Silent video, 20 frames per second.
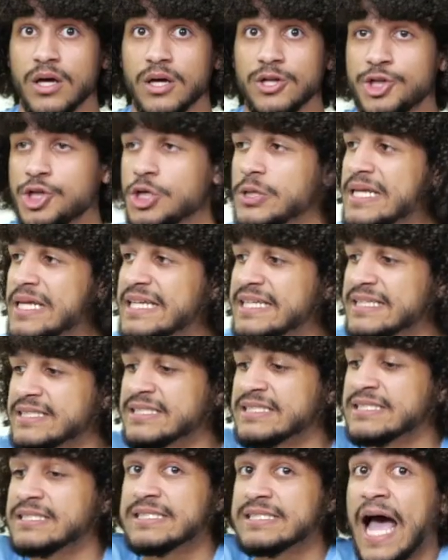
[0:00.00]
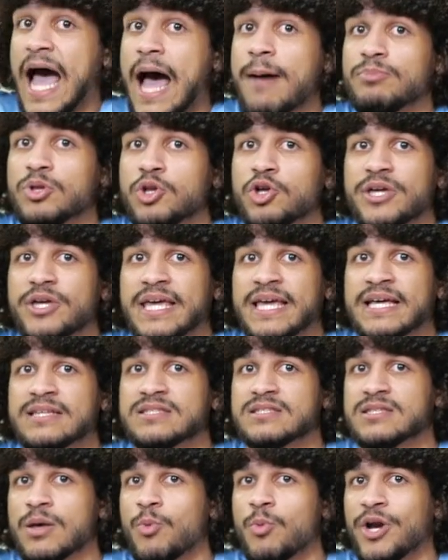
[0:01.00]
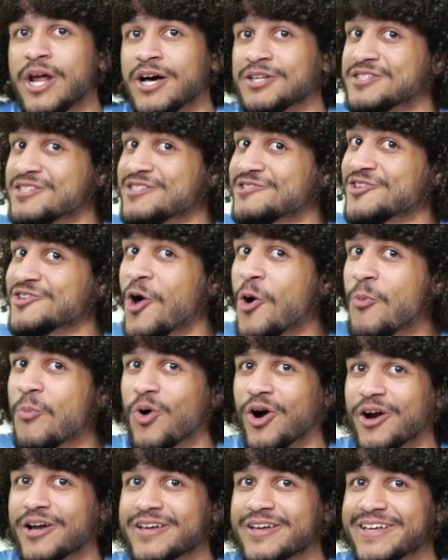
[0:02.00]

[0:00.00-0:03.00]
Do you need to stop looking at someone else's homework?